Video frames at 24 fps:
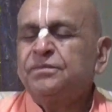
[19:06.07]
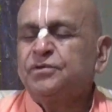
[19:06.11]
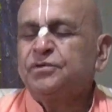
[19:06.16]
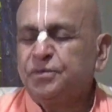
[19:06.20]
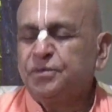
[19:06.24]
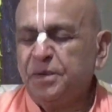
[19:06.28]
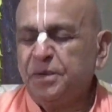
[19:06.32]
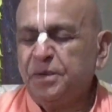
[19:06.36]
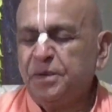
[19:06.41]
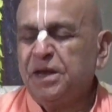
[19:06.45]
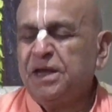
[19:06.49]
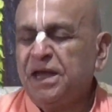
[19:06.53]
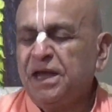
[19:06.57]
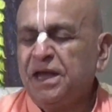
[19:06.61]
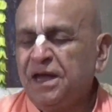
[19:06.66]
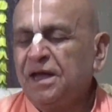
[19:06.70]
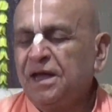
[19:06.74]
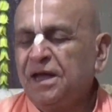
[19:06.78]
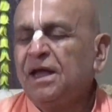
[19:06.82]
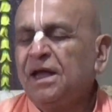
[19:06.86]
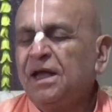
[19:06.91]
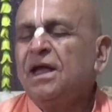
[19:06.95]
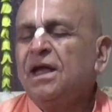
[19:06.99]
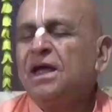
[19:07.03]
speaking,
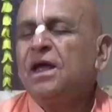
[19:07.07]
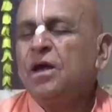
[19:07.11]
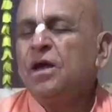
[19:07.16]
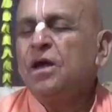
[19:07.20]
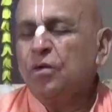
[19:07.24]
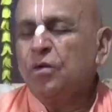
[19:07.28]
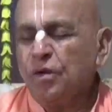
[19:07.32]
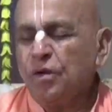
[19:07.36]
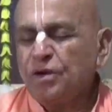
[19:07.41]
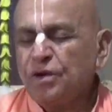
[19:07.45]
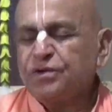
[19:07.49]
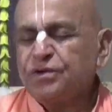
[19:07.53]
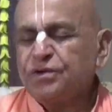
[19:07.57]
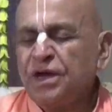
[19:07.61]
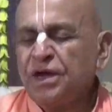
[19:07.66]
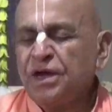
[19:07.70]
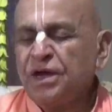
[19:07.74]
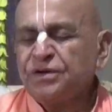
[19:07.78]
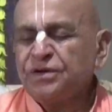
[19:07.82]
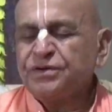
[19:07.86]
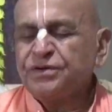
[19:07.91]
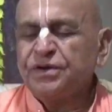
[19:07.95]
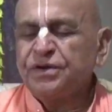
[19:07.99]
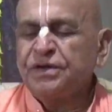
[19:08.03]
question
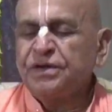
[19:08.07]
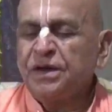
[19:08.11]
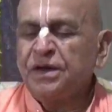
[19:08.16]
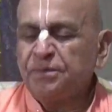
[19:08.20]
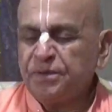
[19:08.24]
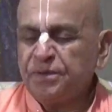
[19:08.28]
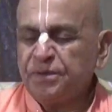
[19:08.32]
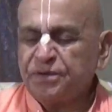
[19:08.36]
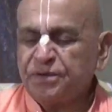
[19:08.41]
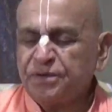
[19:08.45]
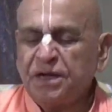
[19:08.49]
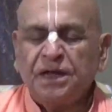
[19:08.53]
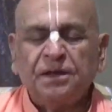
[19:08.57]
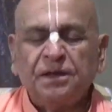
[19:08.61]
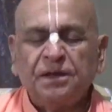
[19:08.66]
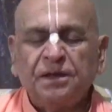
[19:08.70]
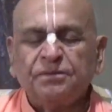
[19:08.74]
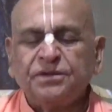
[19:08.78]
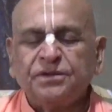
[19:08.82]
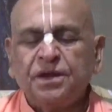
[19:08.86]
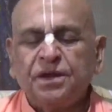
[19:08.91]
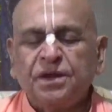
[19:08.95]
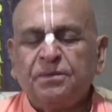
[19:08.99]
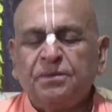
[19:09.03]
answer, then prasadam
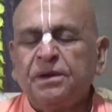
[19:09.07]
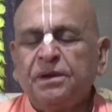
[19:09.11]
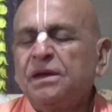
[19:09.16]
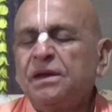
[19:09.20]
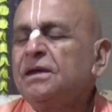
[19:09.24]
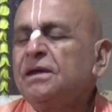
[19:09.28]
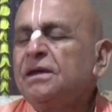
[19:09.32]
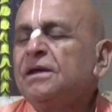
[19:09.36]
serving.